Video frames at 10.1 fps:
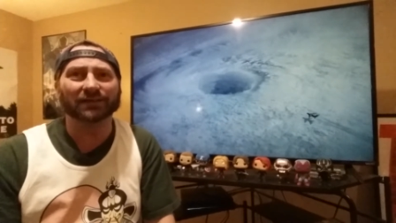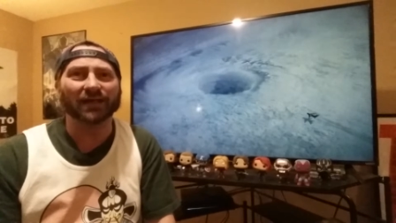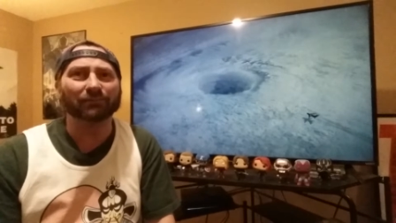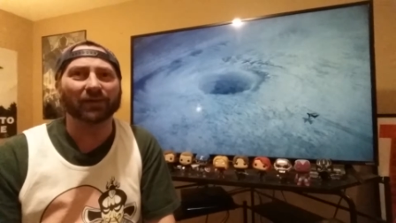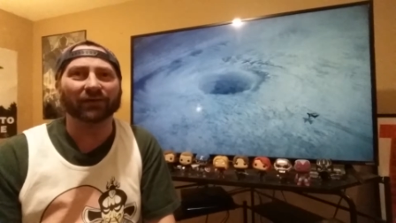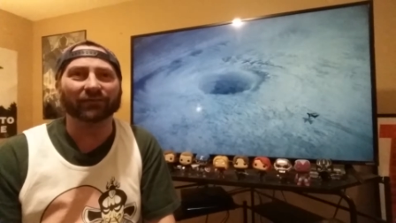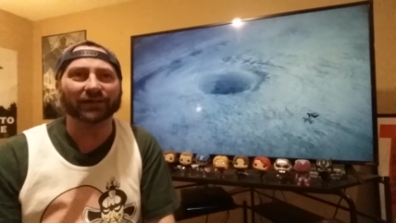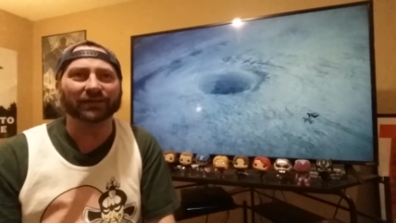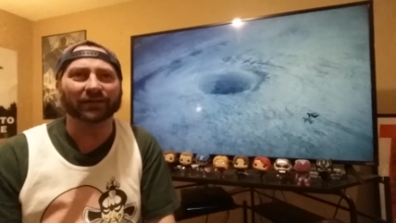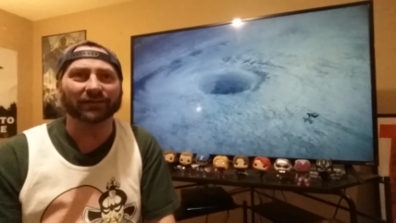zapped by
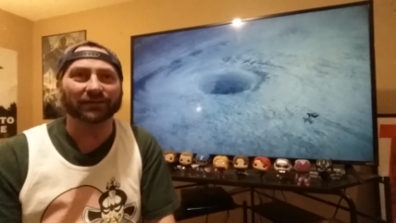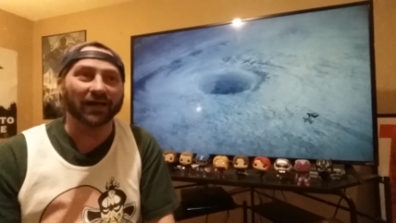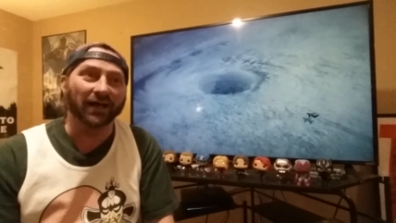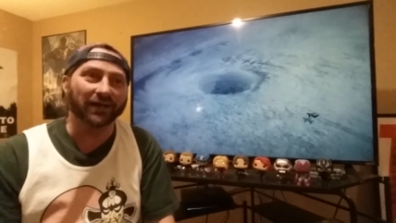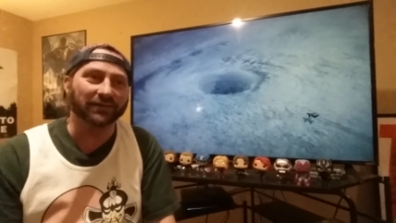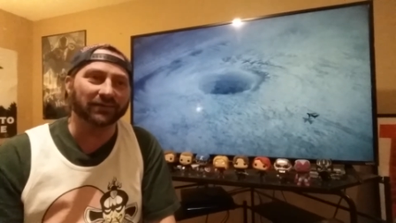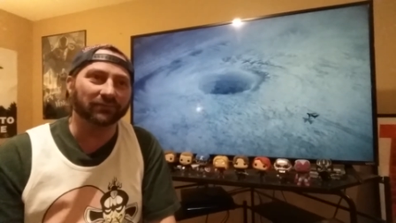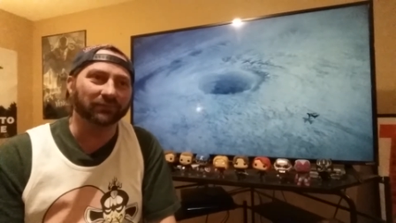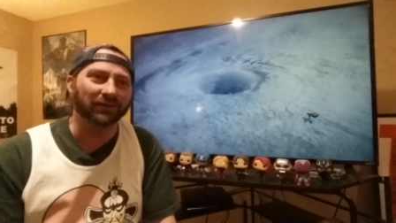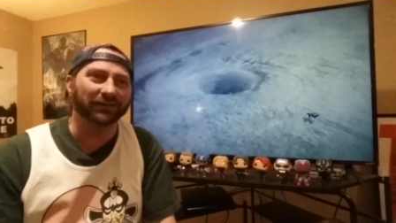lightning and dies.